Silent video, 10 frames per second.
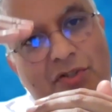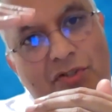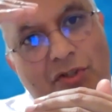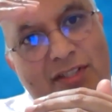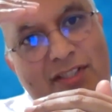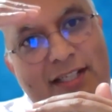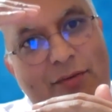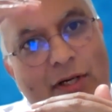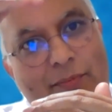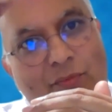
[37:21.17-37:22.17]
you can see
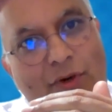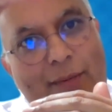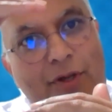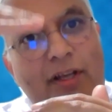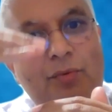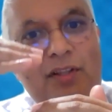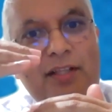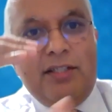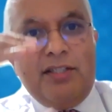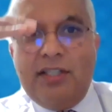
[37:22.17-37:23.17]
where I'm going with
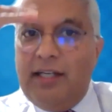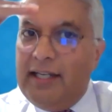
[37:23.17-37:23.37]
this,